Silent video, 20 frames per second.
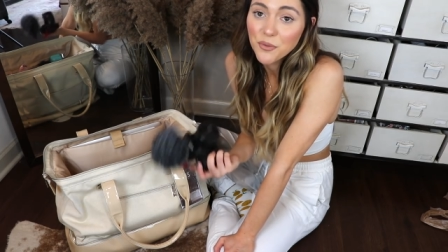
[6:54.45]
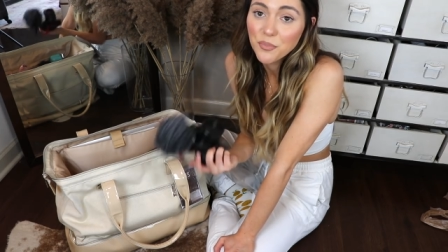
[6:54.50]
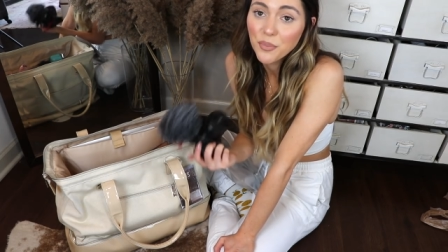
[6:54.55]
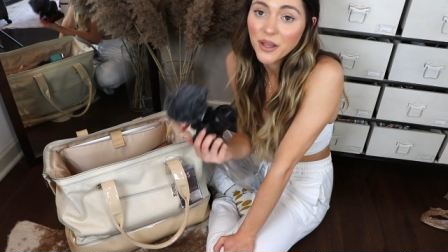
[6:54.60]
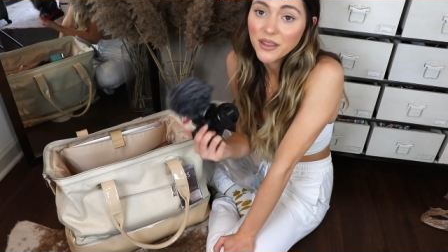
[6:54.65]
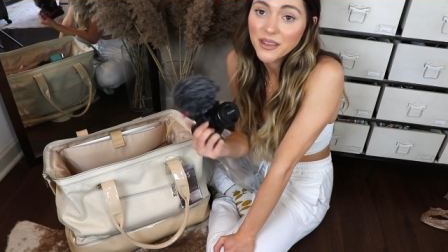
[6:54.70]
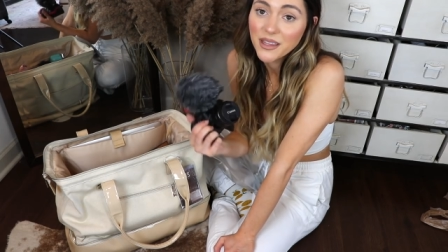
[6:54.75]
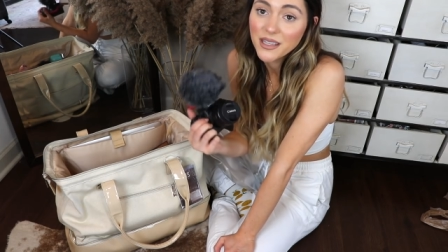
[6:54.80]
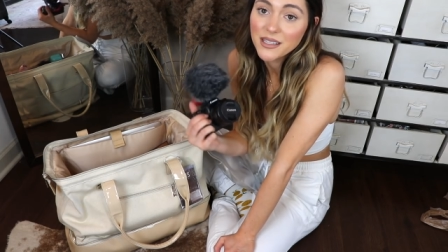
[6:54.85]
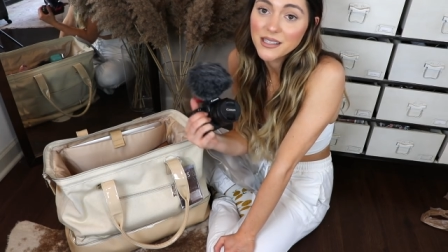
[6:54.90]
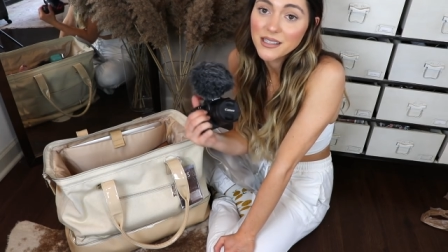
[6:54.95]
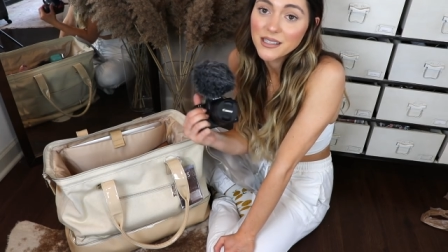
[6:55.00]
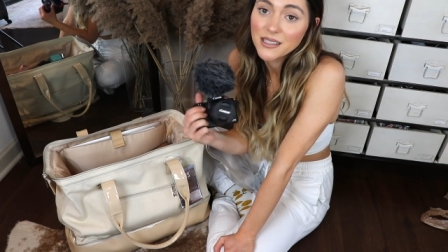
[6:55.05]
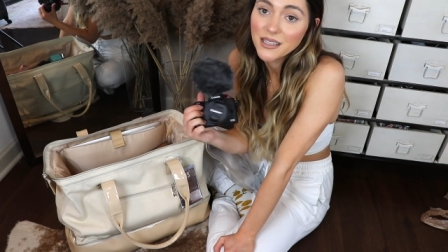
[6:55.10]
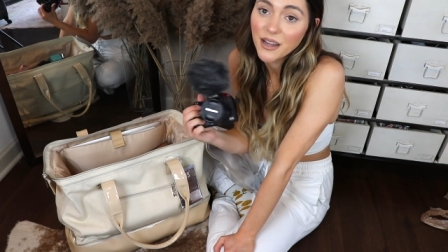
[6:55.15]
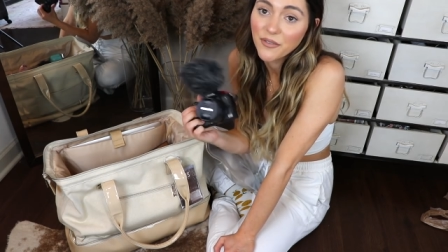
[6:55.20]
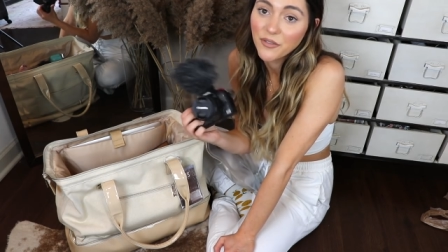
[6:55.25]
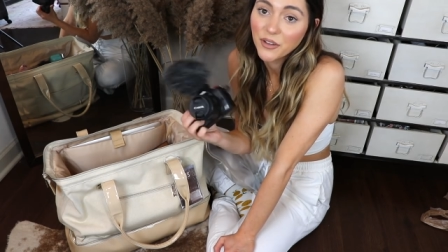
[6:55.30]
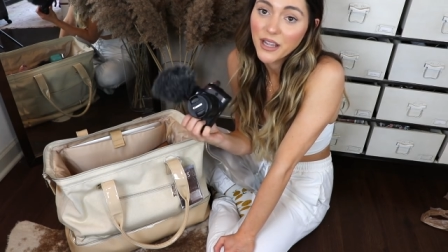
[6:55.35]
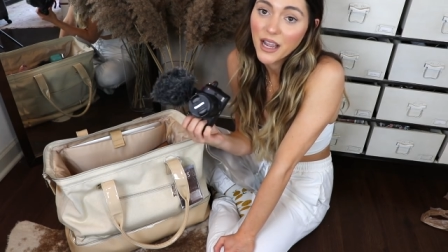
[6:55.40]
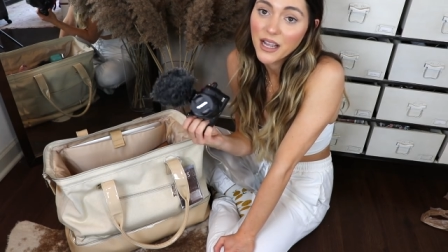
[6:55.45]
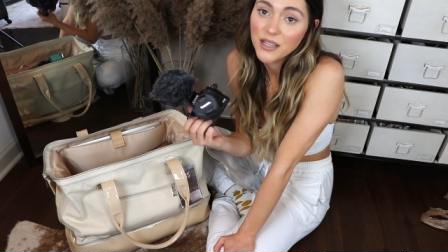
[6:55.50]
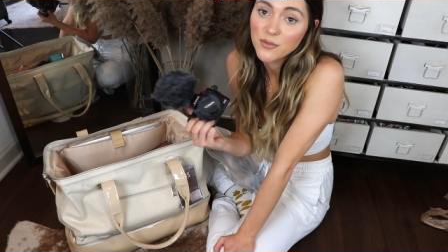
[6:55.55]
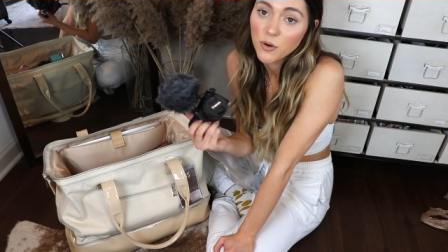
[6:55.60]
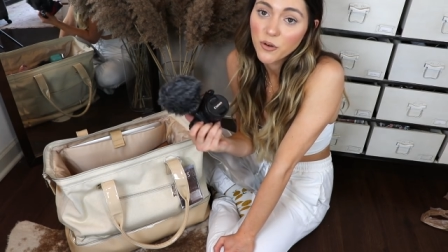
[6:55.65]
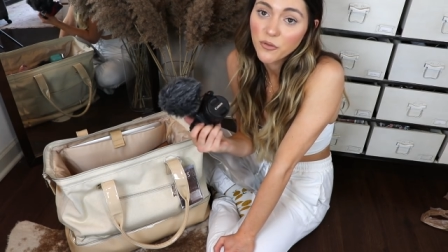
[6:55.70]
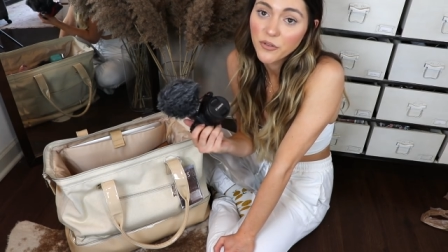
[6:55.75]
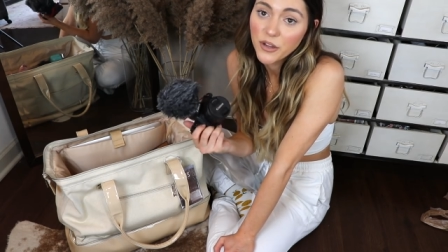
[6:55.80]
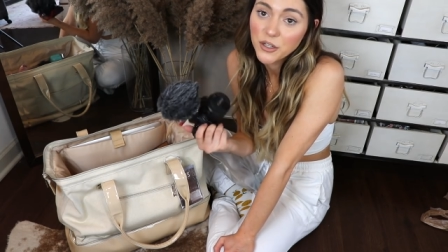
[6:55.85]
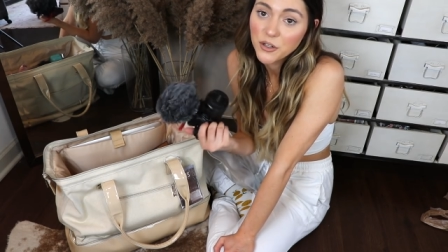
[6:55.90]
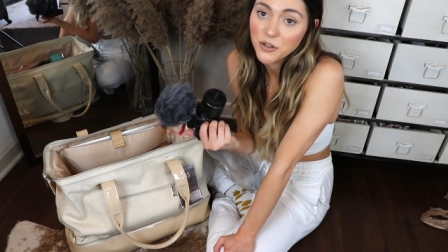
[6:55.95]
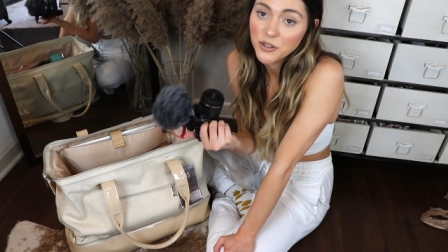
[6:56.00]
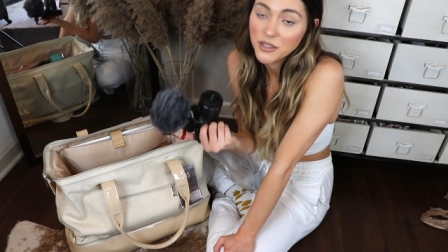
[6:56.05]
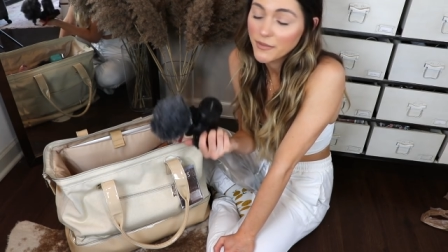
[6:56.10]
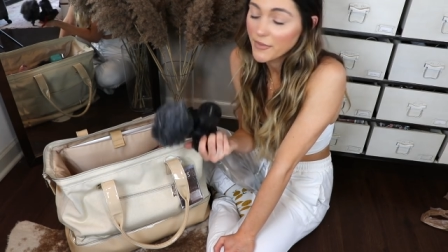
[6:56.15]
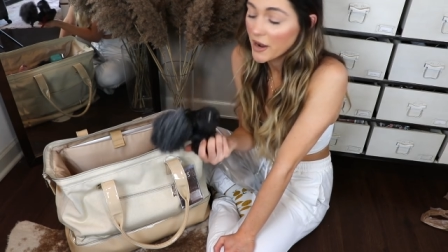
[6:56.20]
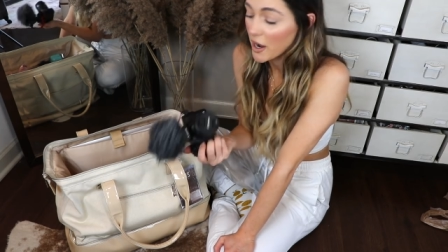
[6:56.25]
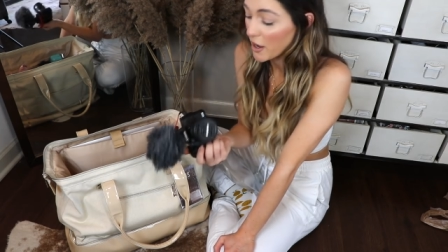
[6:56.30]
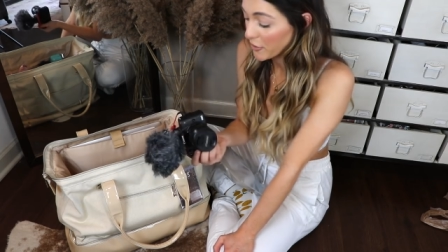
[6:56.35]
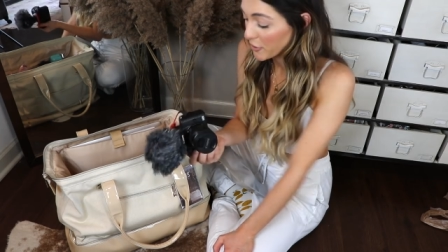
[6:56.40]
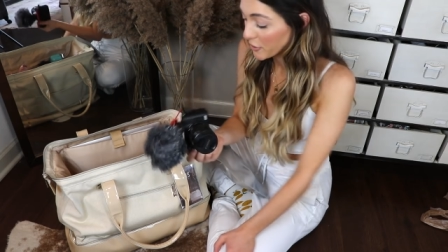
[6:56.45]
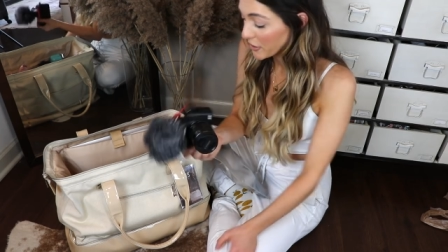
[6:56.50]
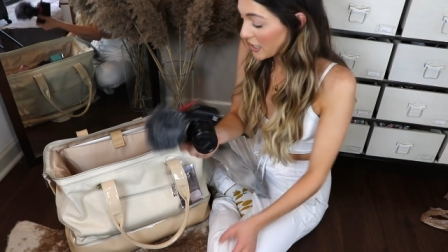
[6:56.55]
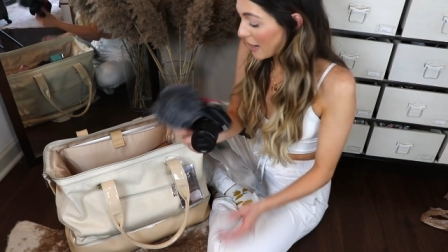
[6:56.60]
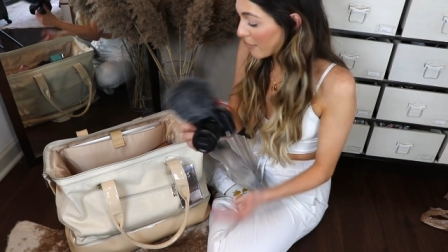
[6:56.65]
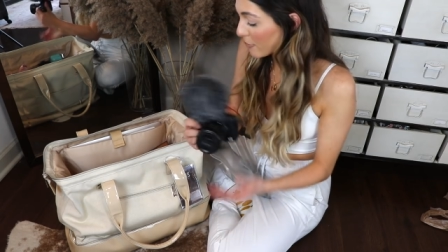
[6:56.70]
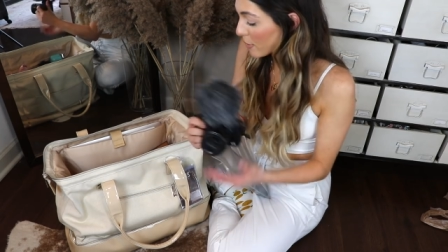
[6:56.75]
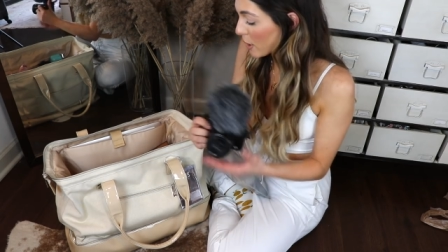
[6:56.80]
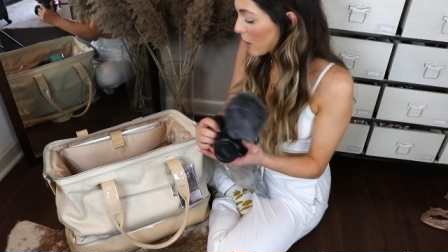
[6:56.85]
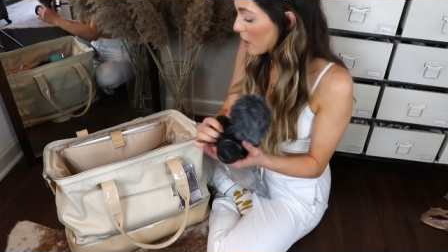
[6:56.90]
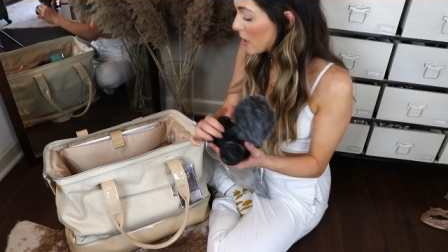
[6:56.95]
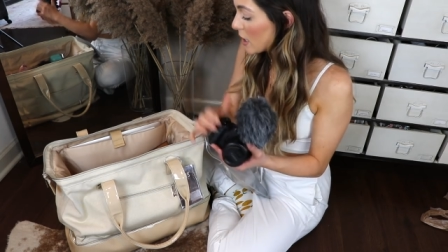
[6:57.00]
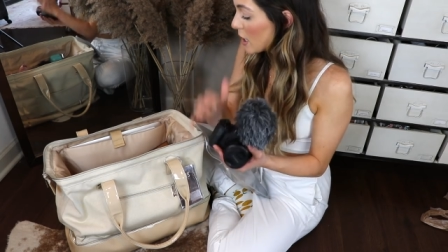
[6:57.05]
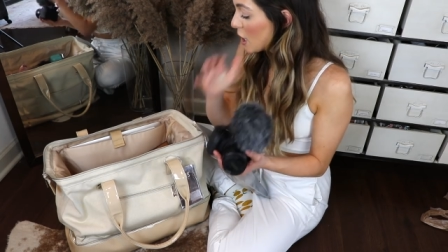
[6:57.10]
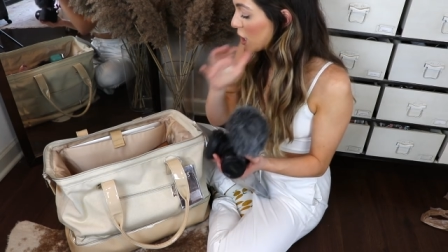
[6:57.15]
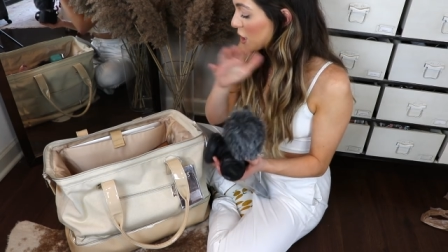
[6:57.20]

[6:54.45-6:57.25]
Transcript: but this definitely has more features than my other camera.